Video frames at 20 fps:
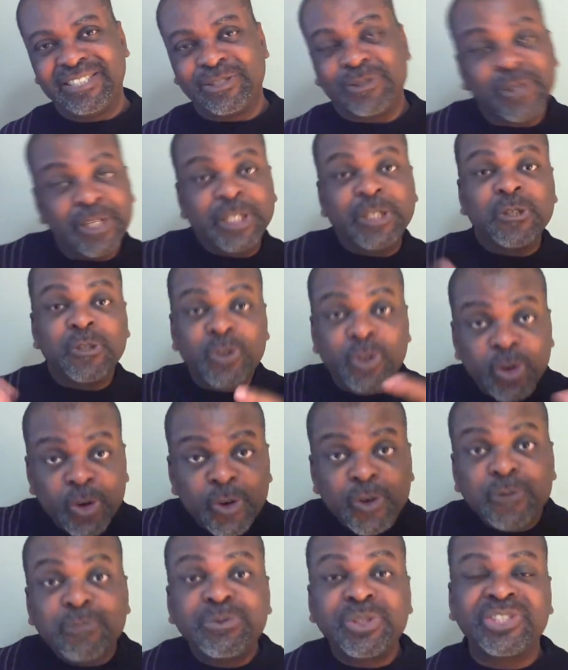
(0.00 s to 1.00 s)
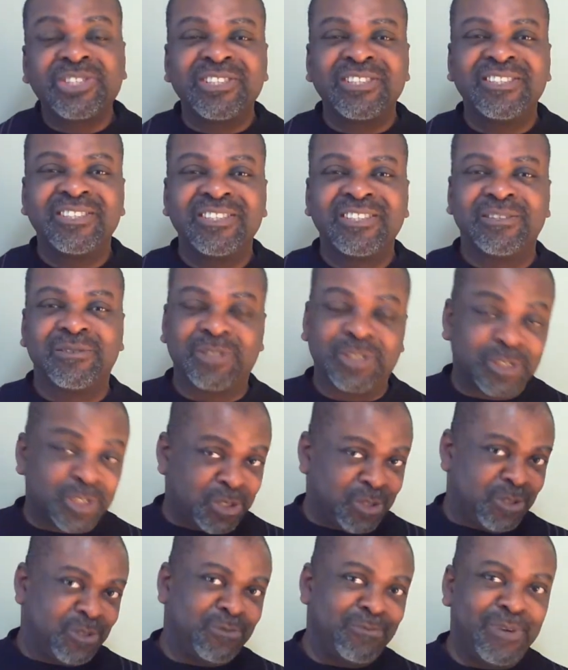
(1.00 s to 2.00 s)
So in groups,
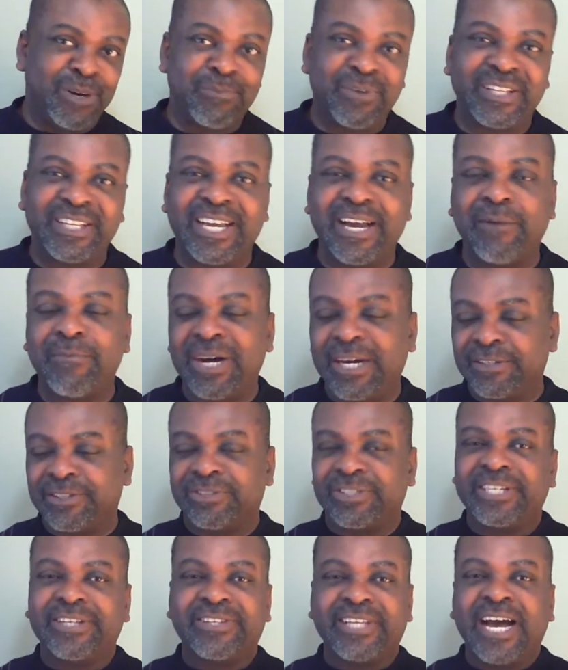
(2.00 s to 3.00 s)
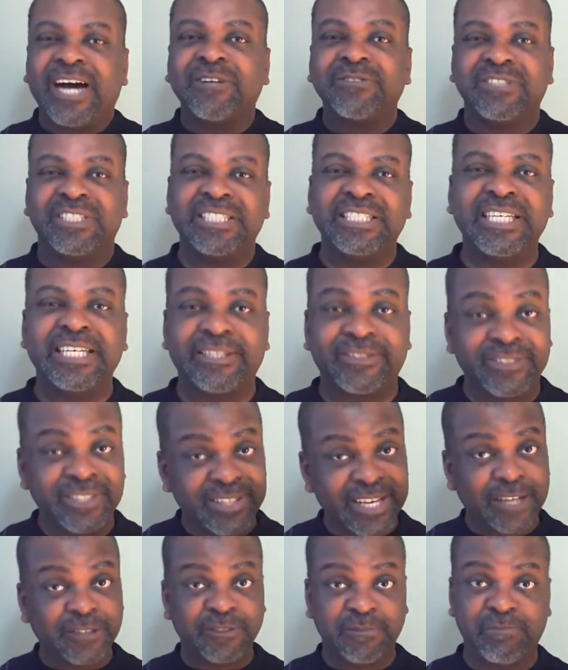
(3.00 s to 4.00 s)
because you remember there are about 3,000 here,
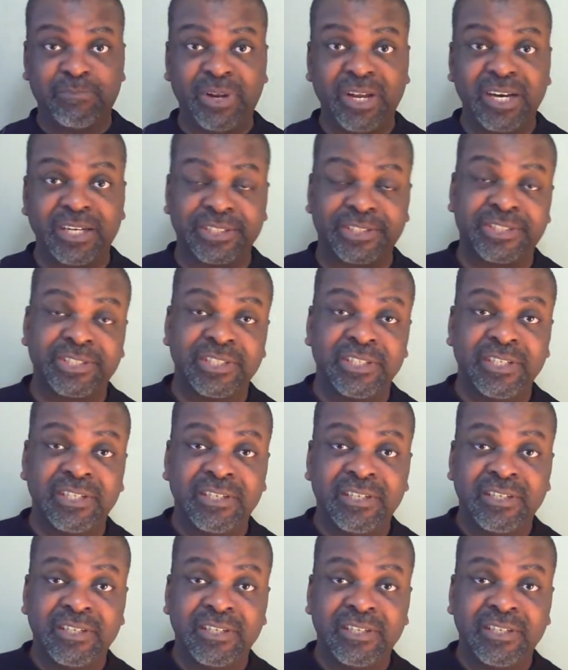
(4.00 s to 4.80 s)
3,000 plus.